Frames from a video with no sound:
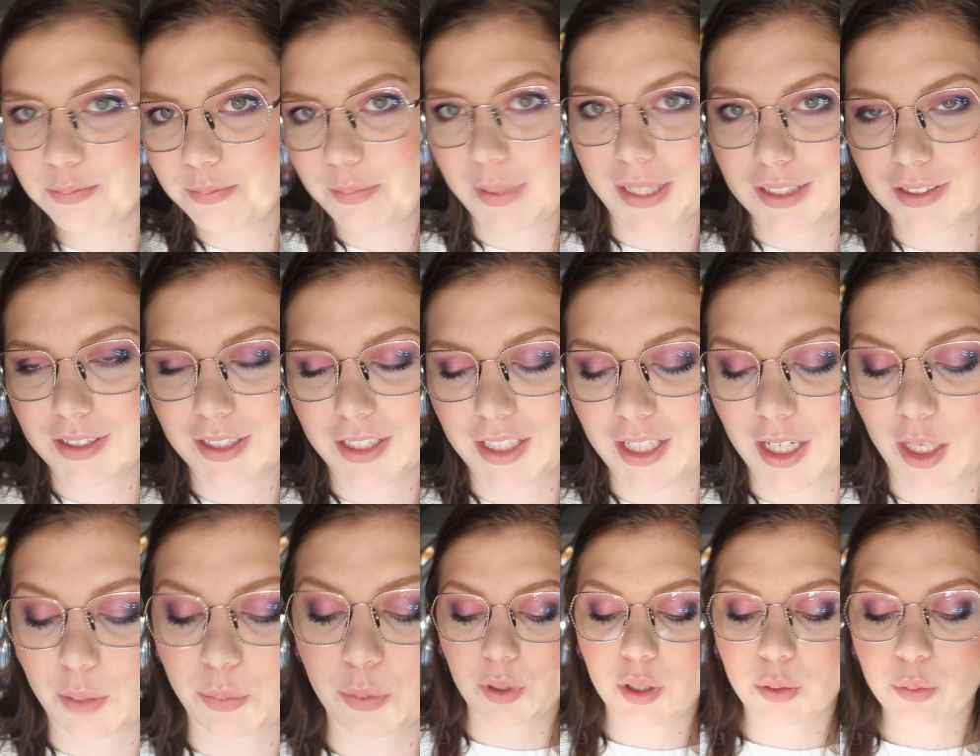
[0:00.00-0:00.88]
back the
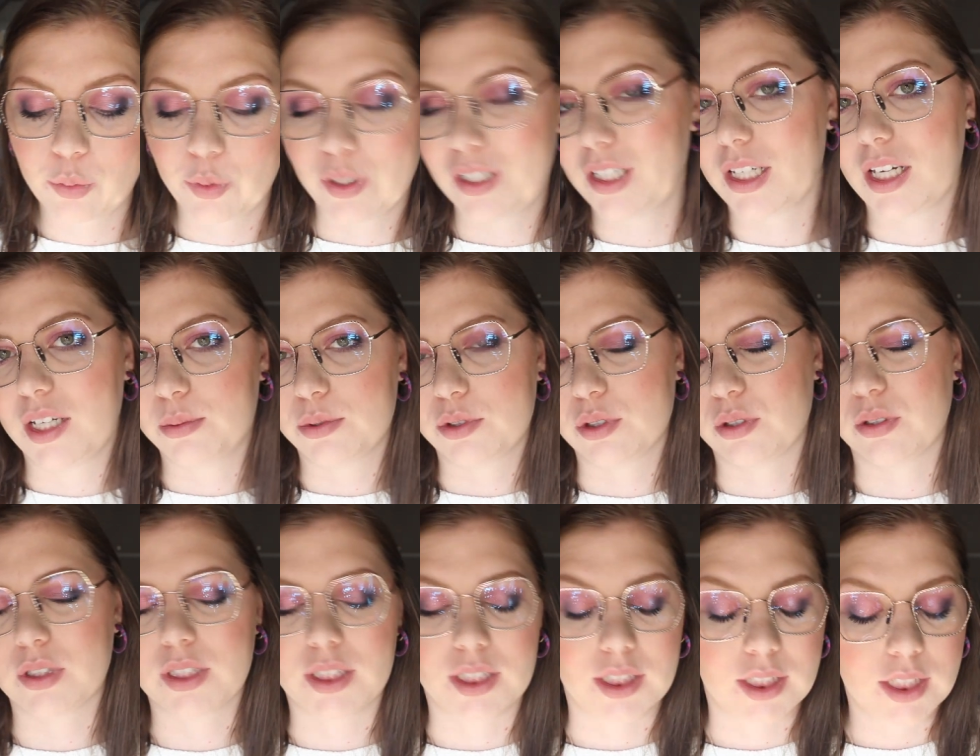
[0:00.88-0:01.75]
camera when I'm
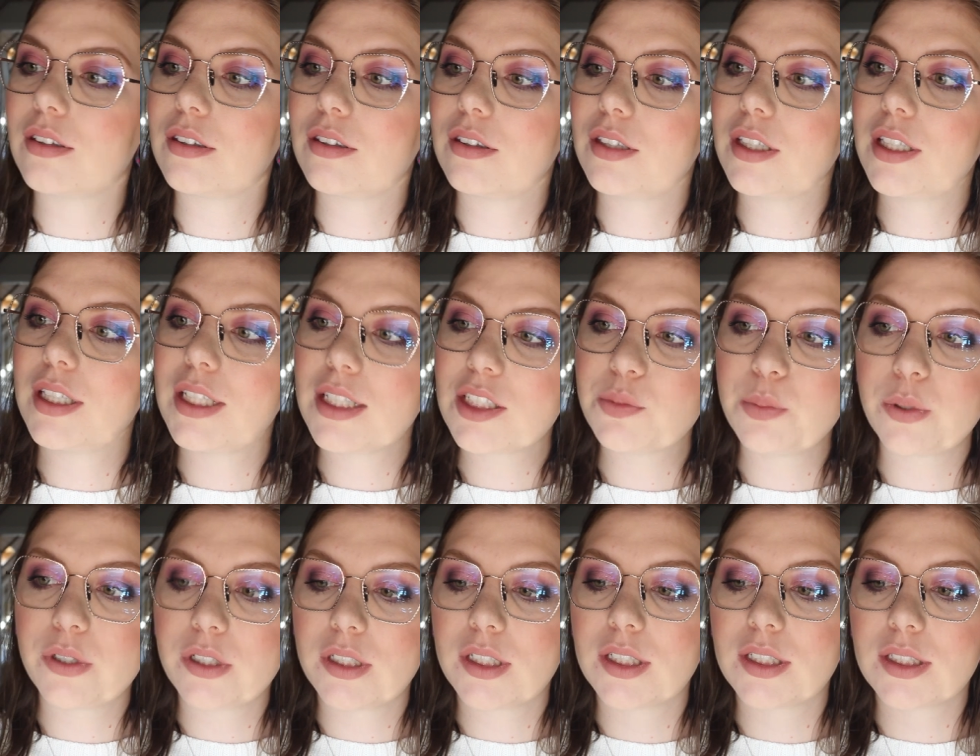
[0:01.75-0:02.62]
talking. The next
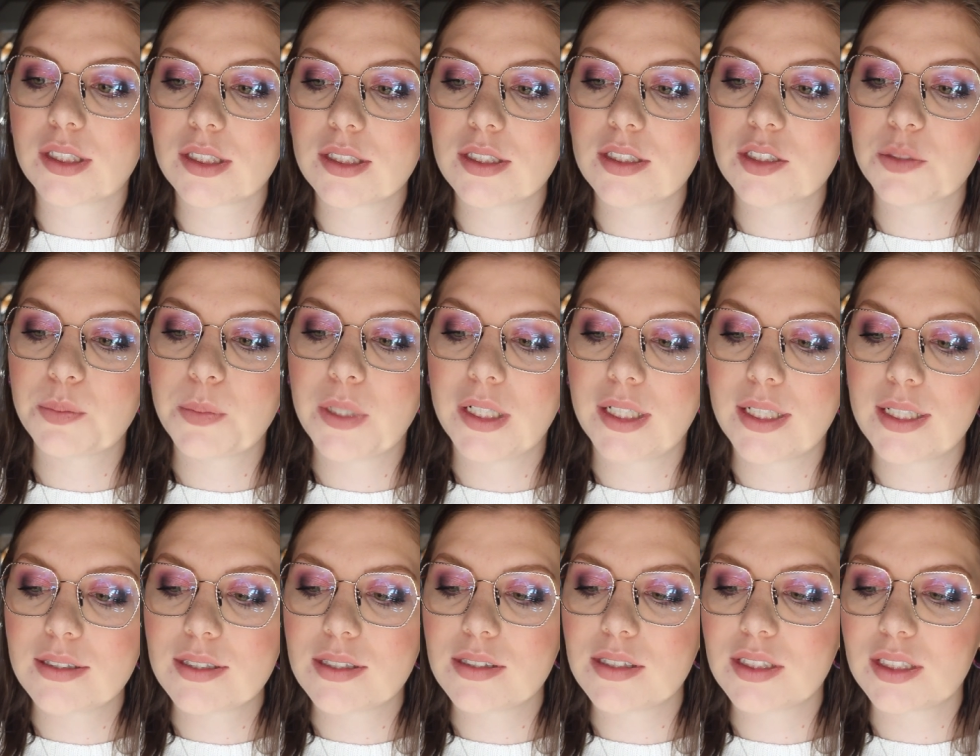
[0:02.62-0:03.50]
product is my
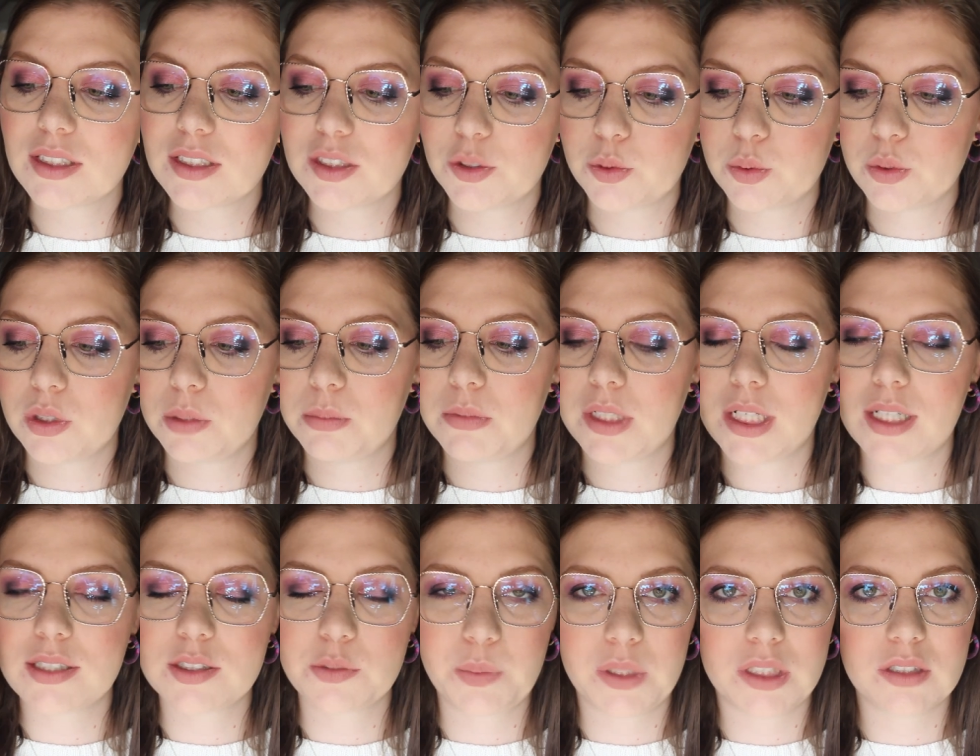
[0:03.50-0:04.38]
Essence Extreme
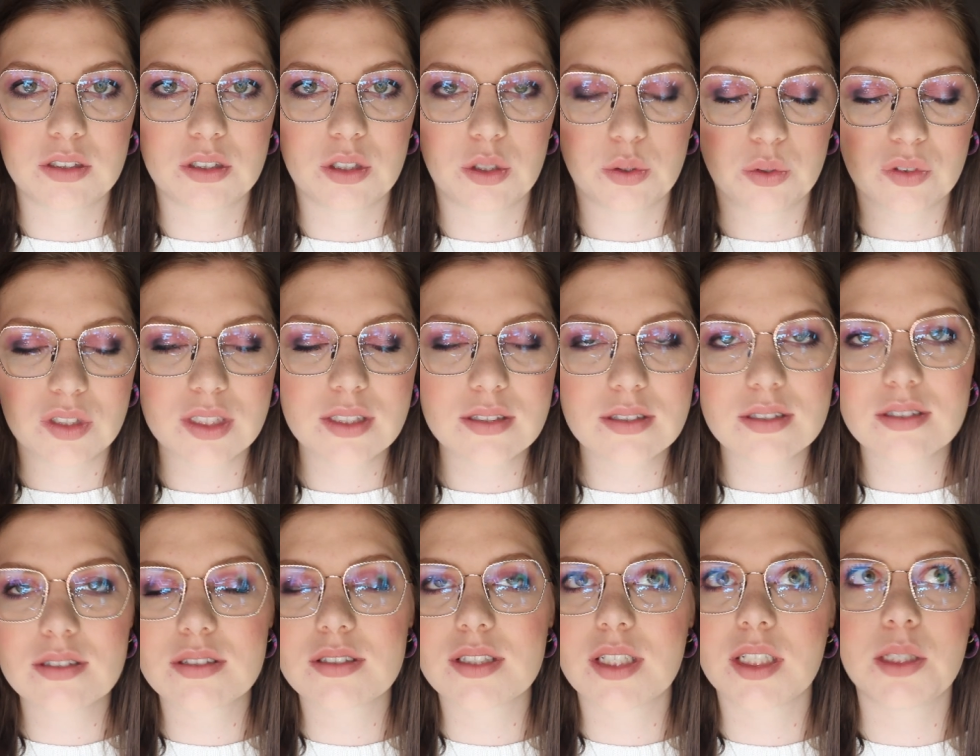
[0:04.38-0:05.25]
Last Base Coat. This
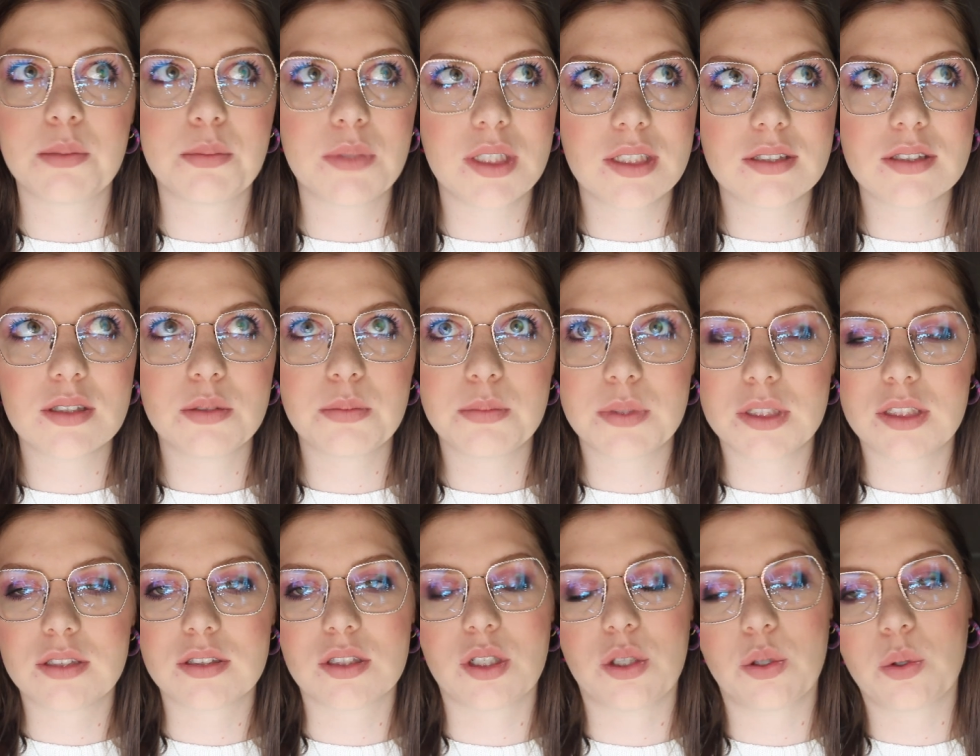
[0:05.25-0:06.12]
is an amazing
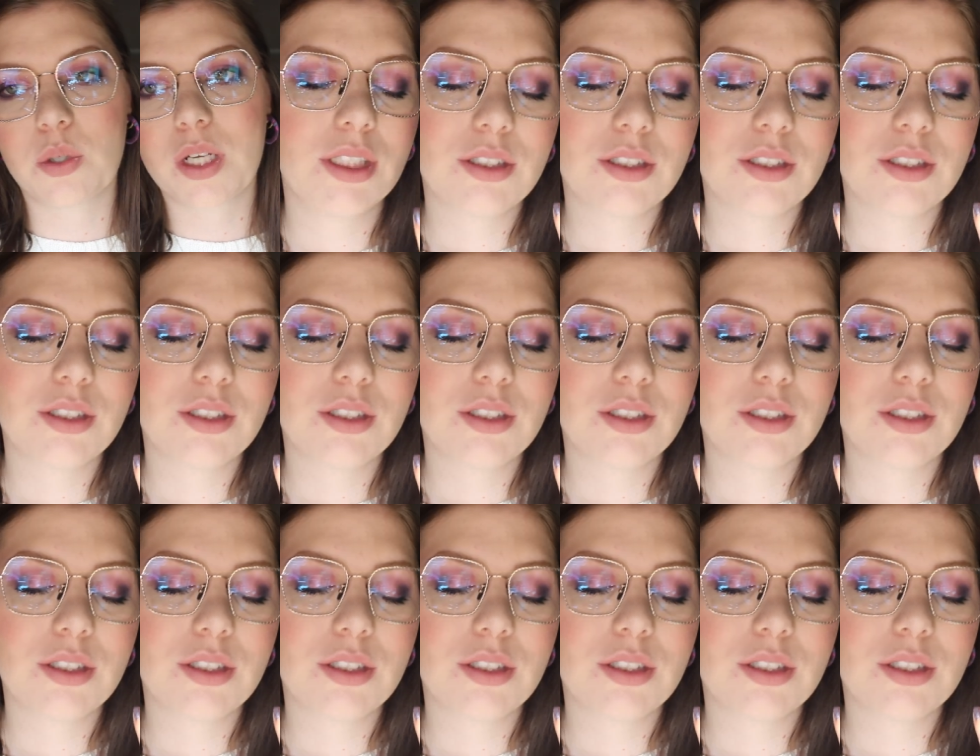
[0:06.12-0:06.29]
base coat.